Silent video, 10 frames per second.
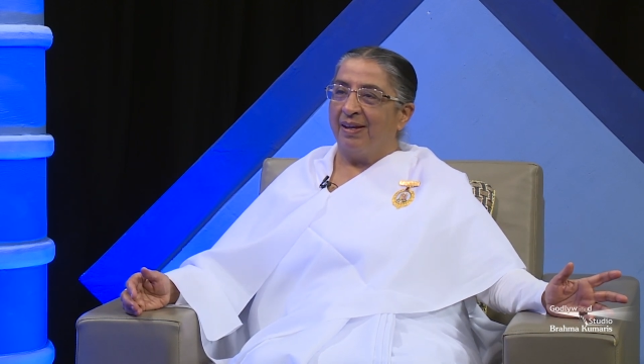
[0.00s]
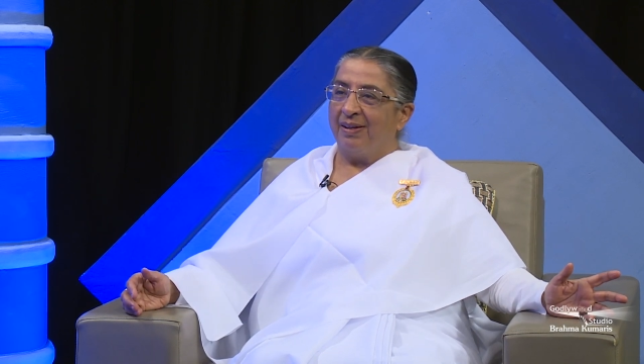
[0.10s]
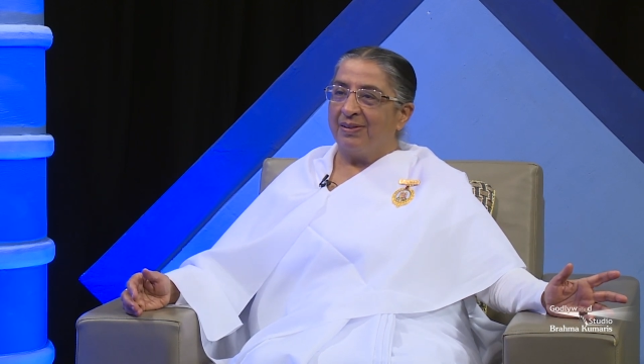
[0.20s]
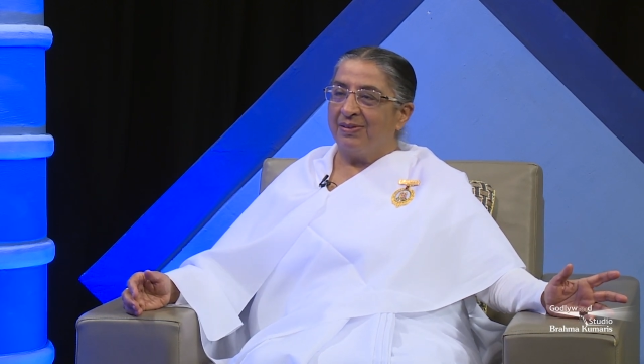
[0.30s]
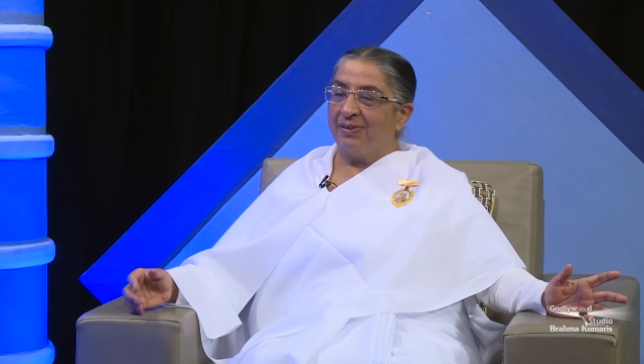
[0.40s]

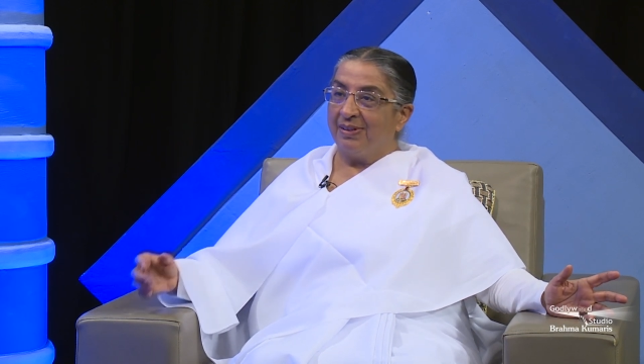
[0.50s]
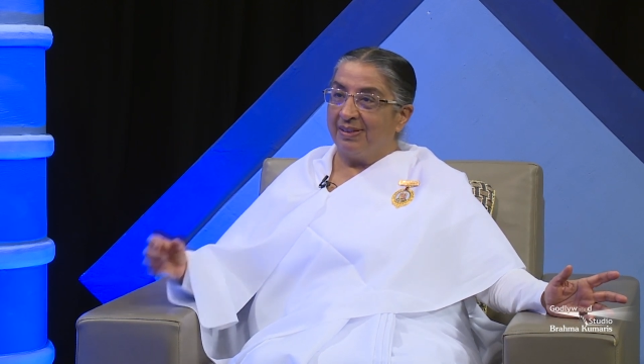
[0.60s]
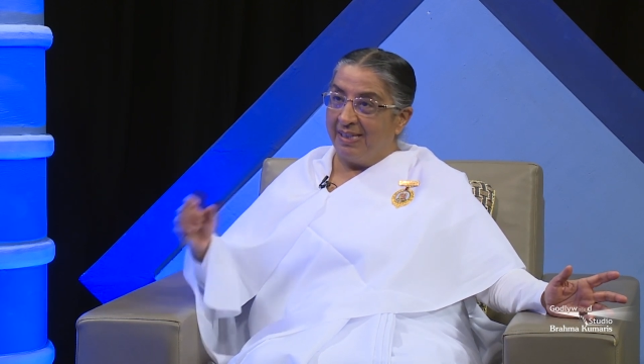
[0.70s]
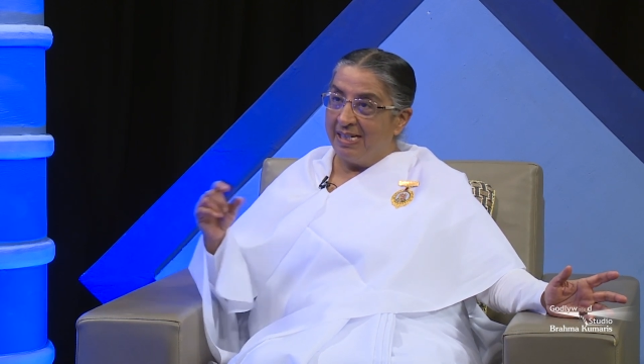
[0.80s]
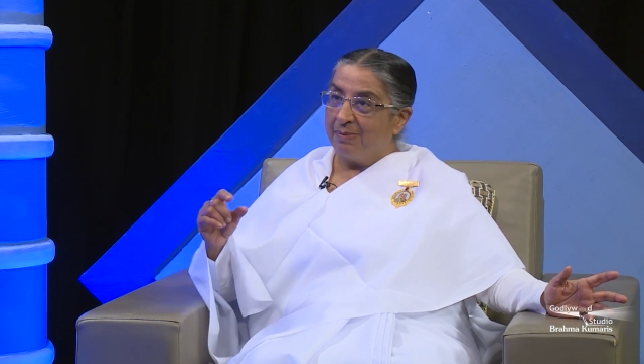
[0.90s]
So,
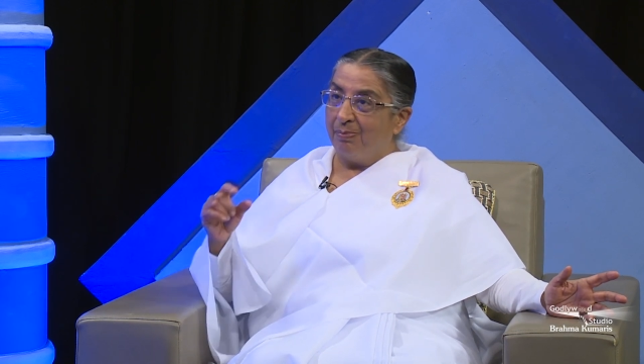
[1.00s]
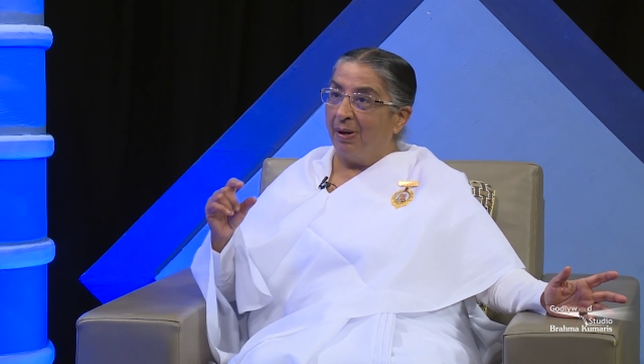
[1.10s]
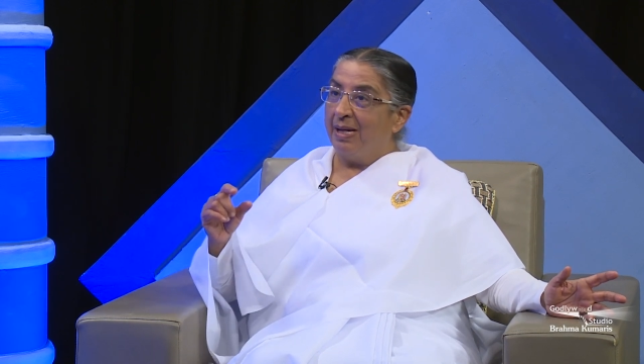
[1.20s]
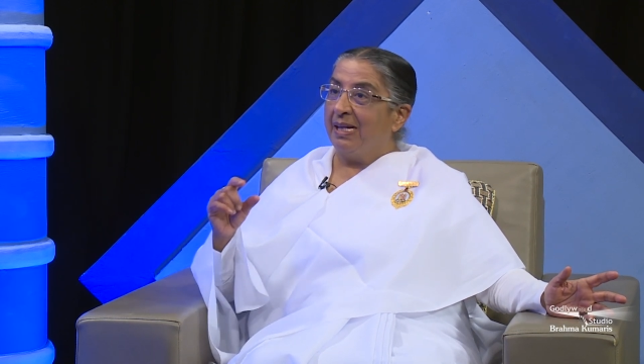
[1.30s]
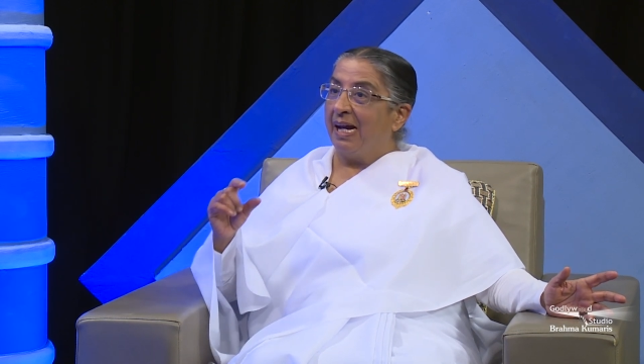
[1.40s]
this
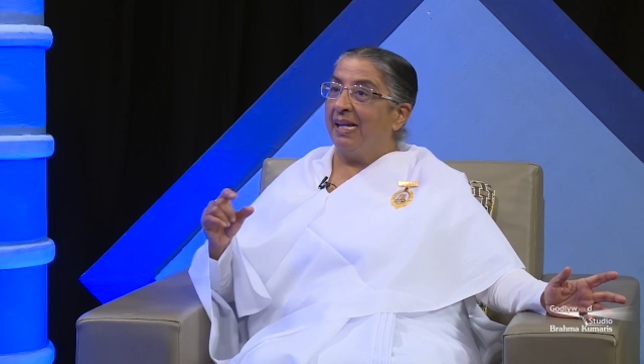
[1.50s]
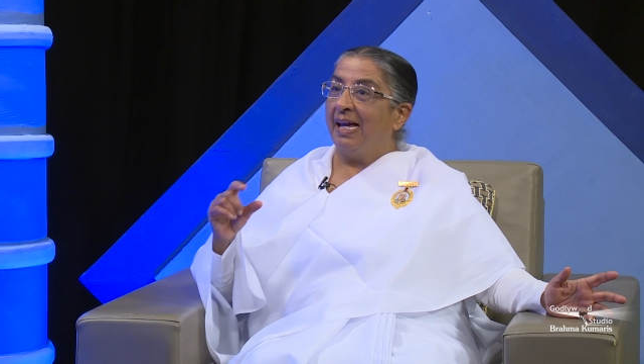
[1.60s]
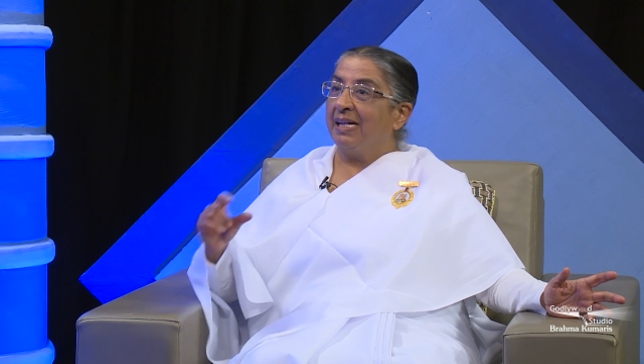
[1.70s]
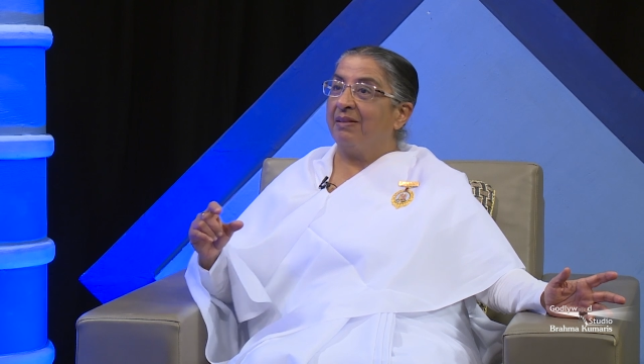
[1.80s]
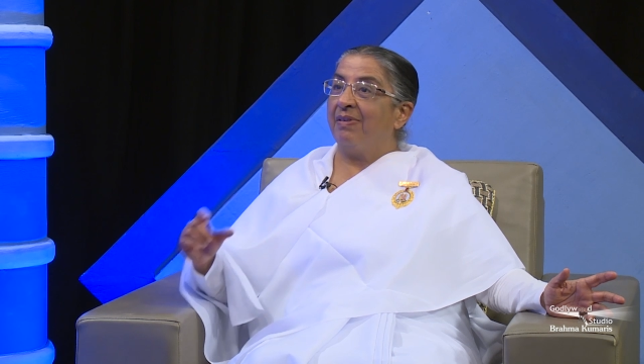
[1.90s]
point I
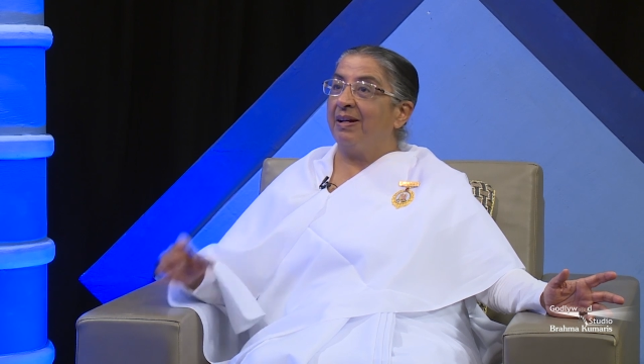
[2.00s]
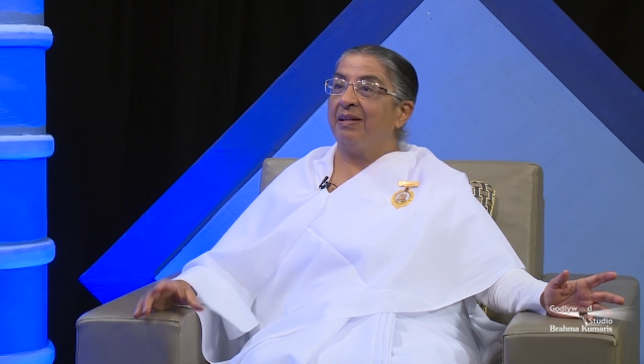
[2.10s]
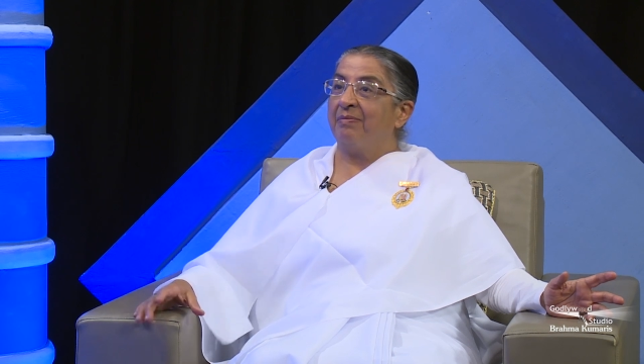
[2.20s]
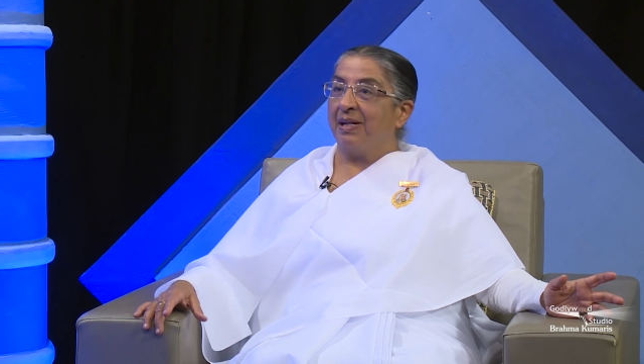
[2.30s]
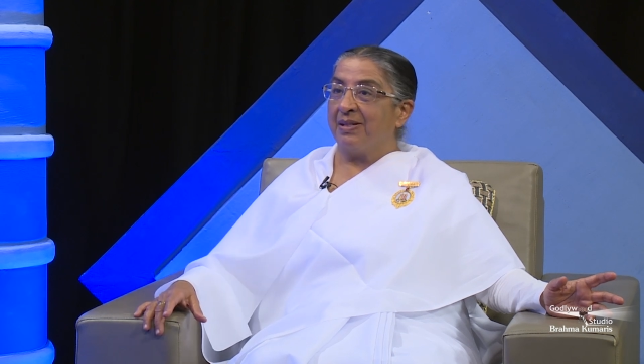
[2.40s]
liked
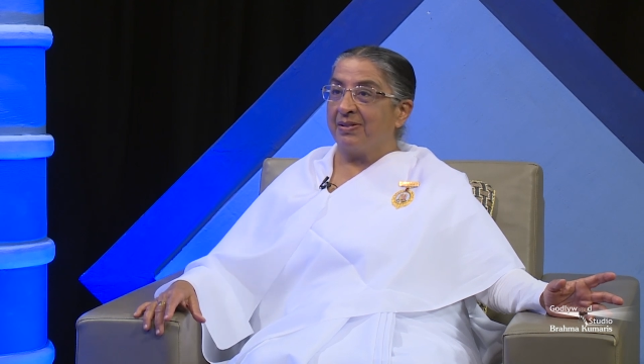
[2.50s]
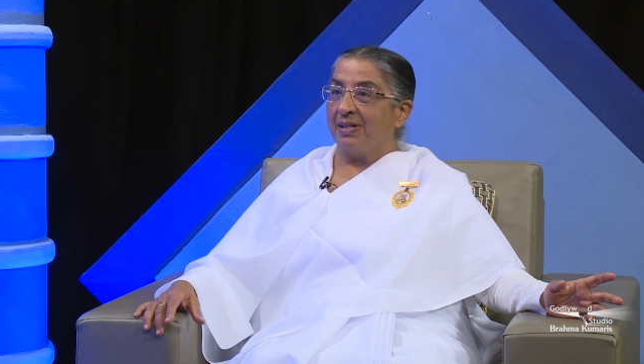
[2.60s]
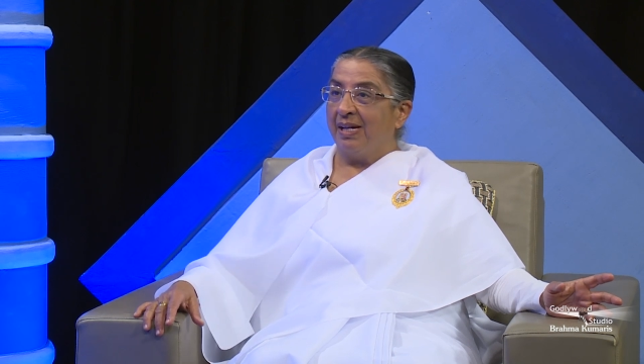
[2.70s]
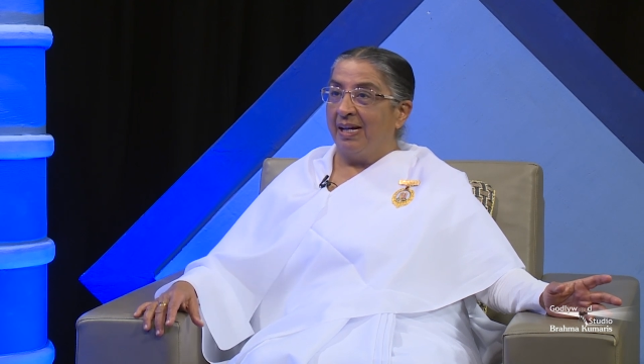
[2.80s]
very much,